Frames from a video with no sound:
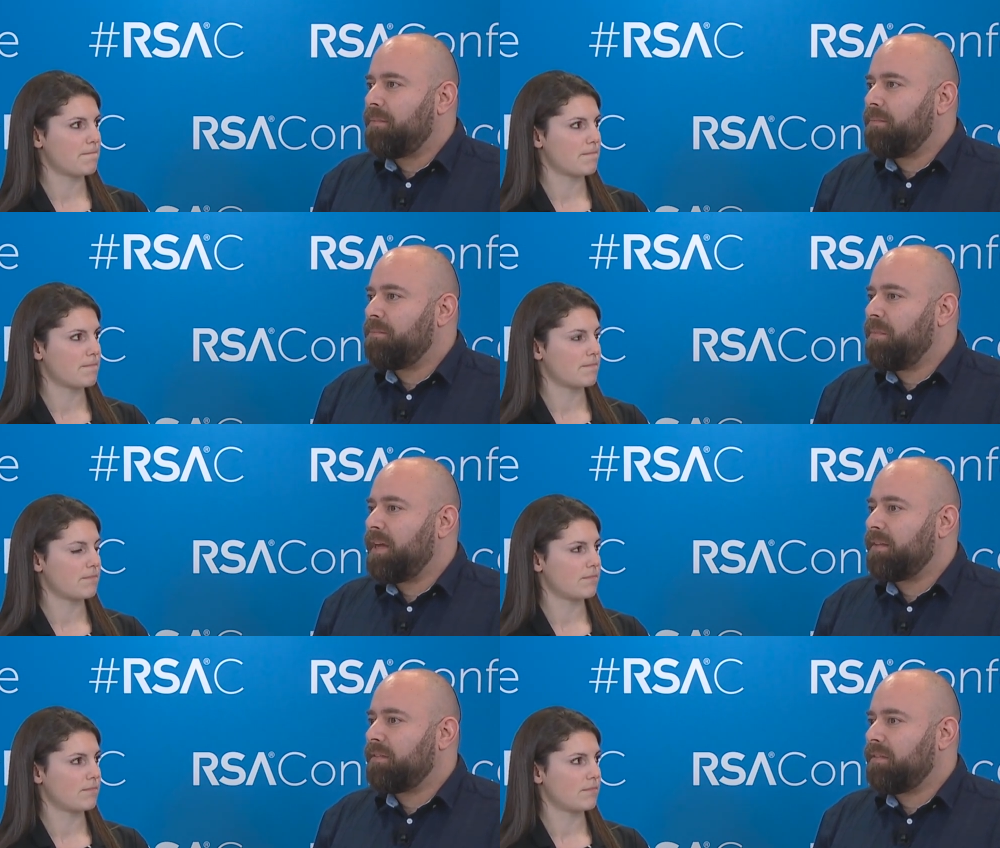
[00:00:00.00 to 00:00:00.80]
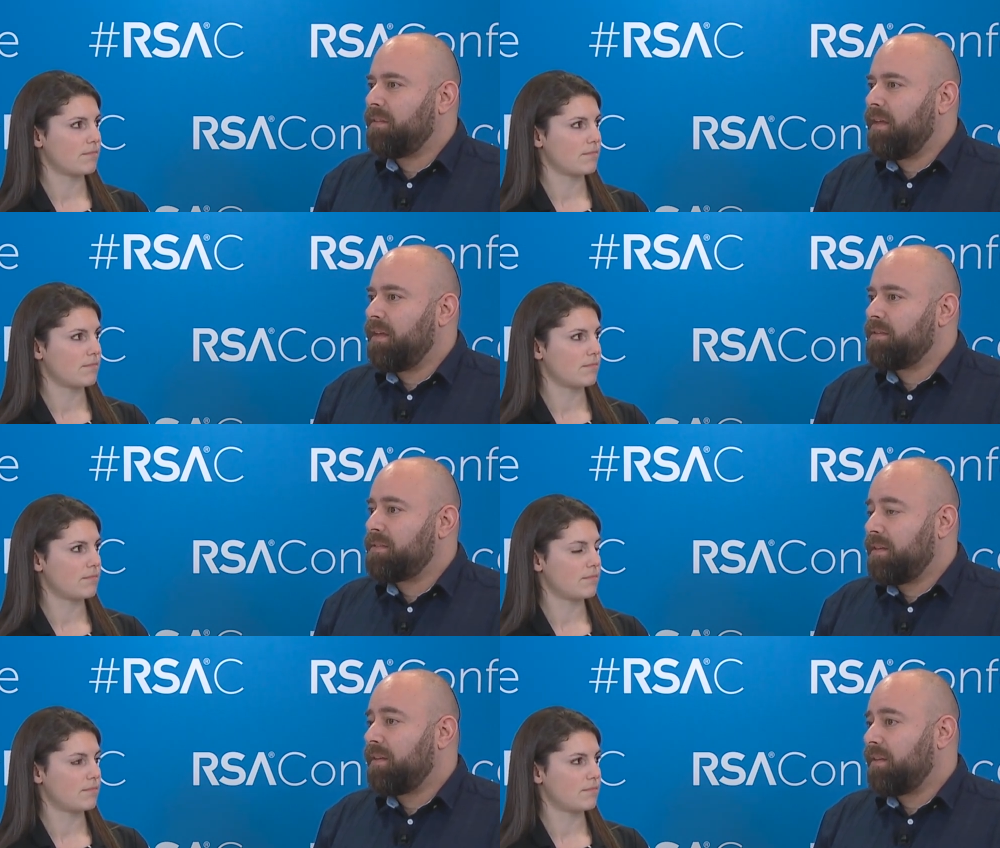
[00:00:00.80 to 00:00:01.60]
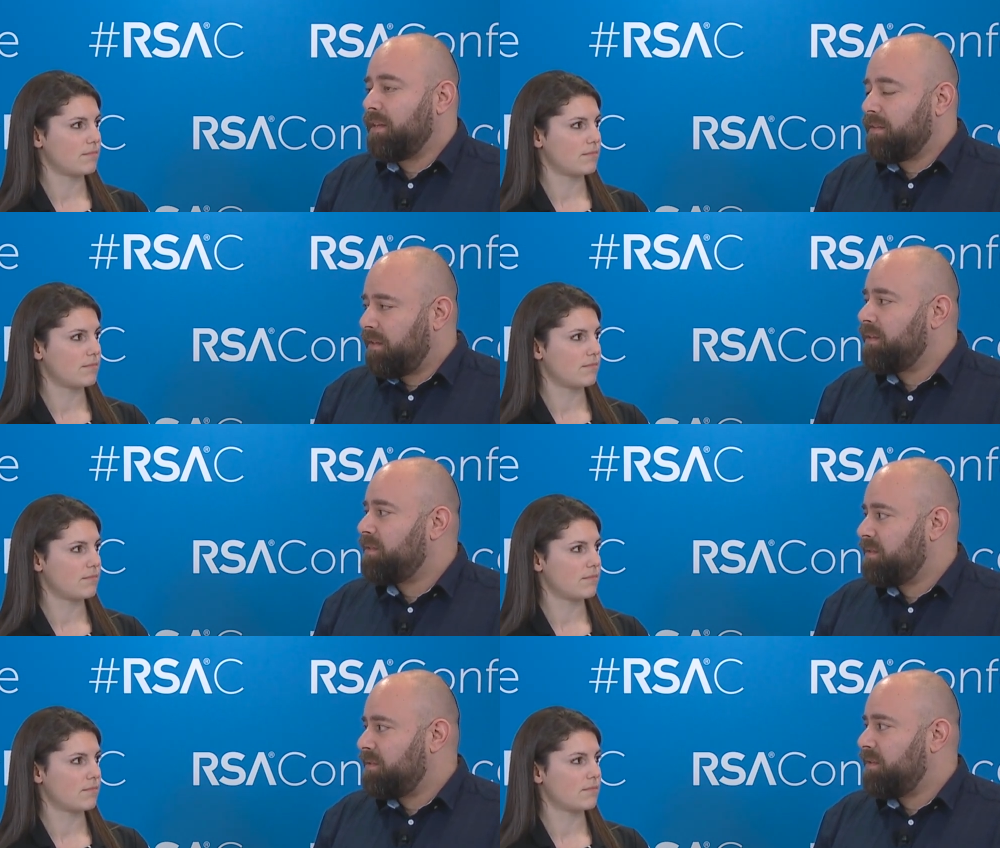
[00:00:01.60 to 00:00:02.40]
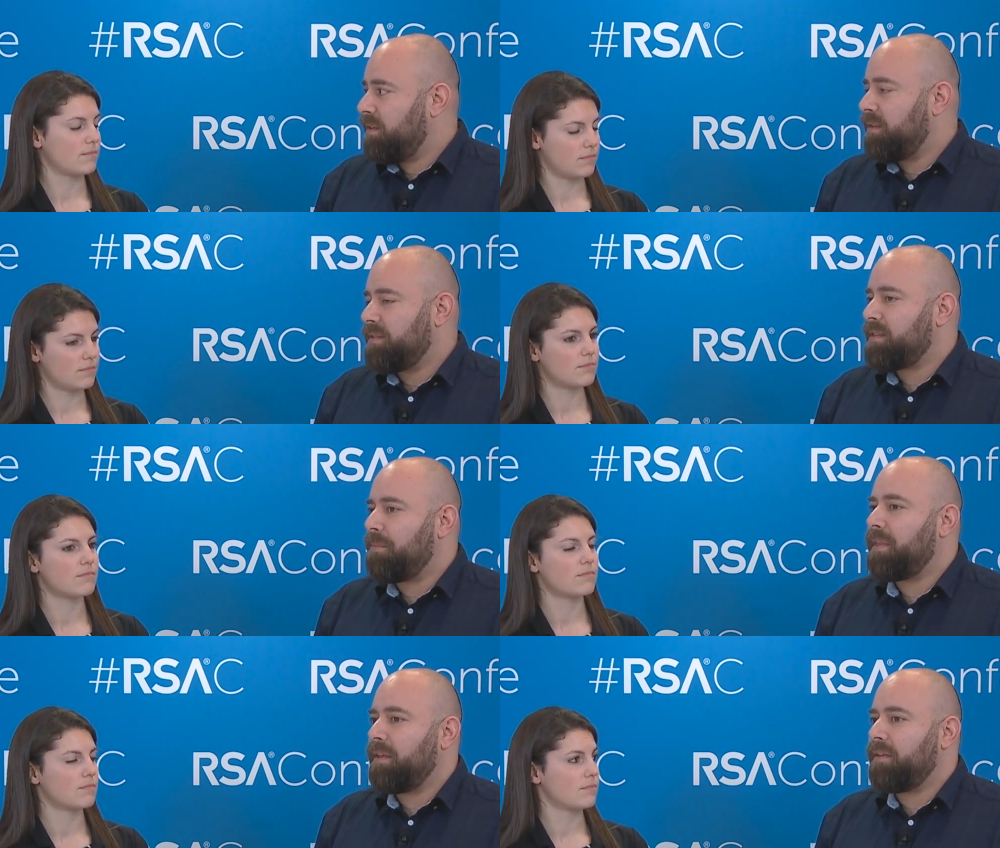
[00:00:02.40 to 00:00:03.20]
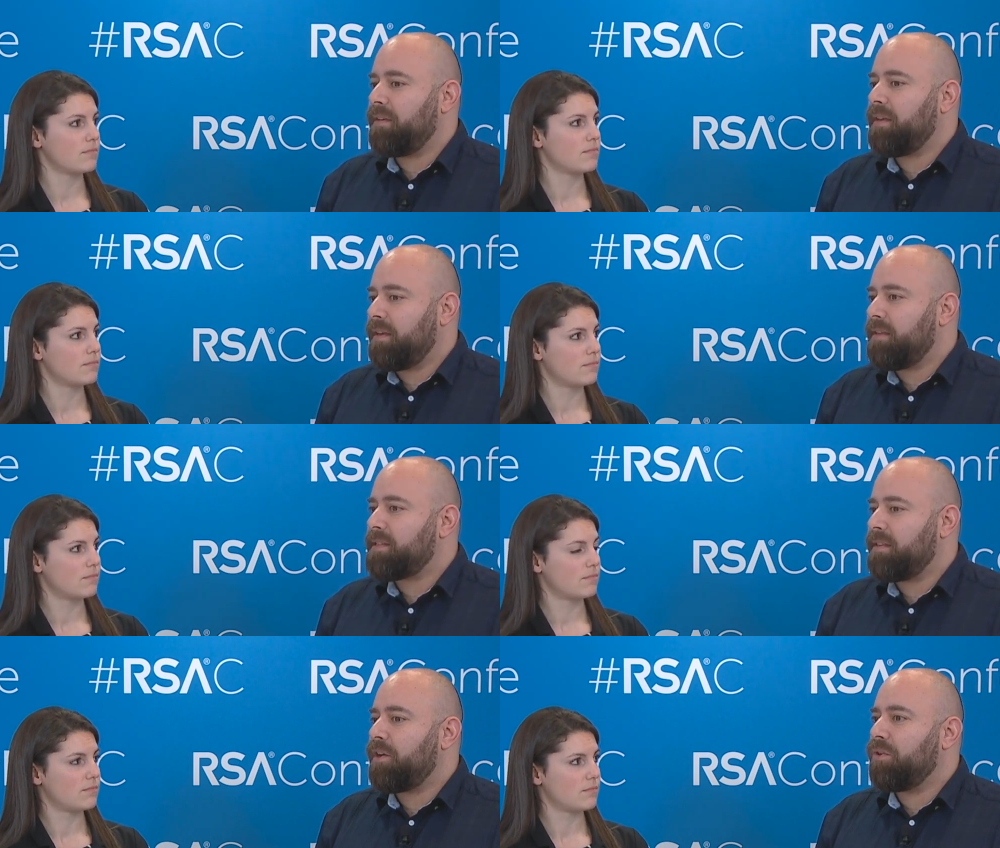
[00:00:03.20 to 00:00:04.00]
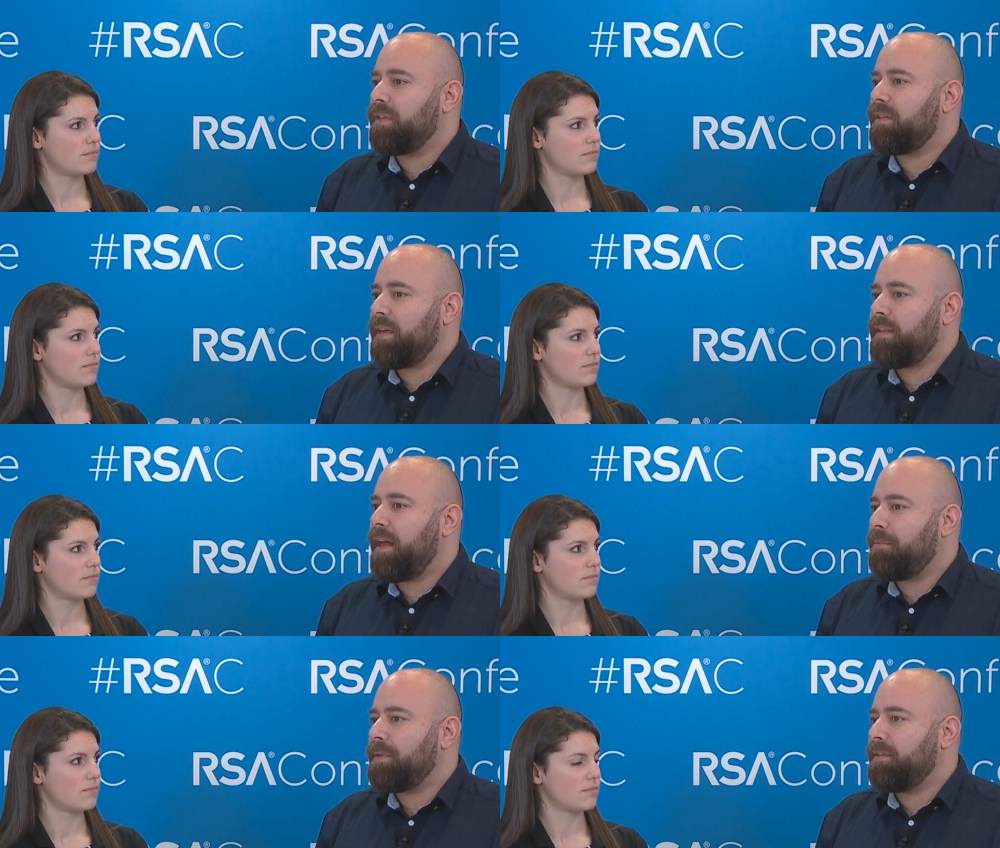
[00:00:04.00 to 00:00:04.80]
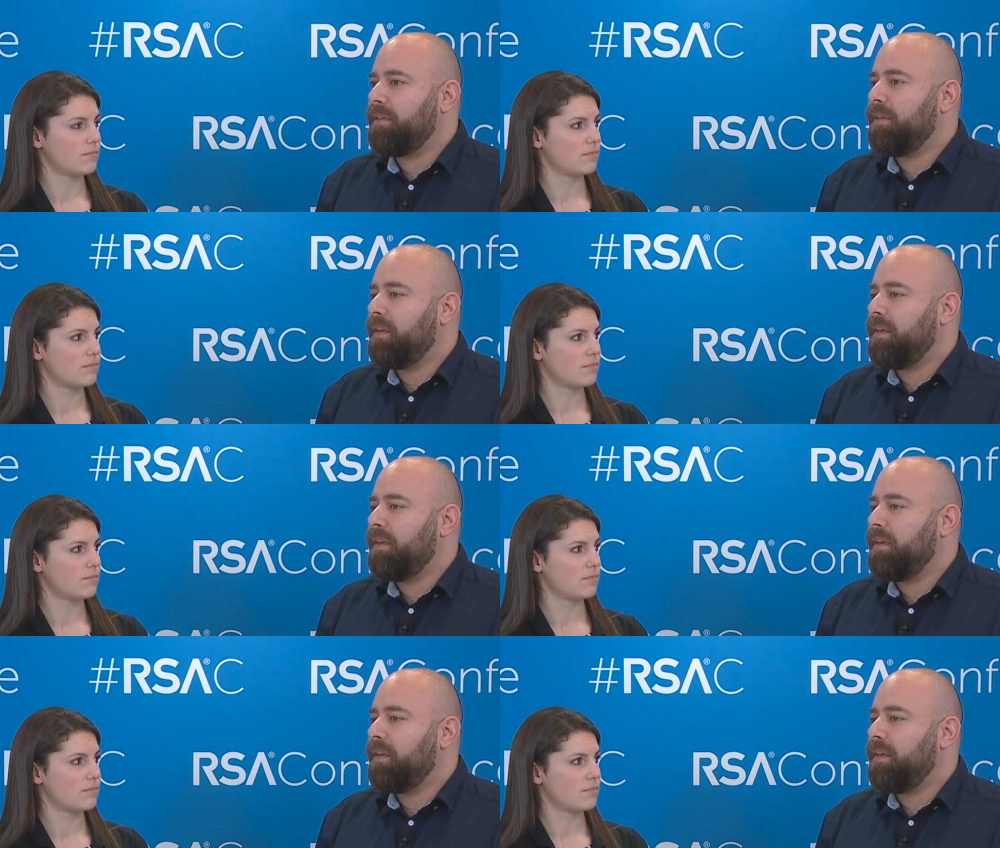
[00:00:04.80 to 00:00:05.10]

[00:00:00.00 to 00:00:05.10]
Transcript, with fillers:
Speaker 1: Um, but uh, still, it is something, a scenario that can happen.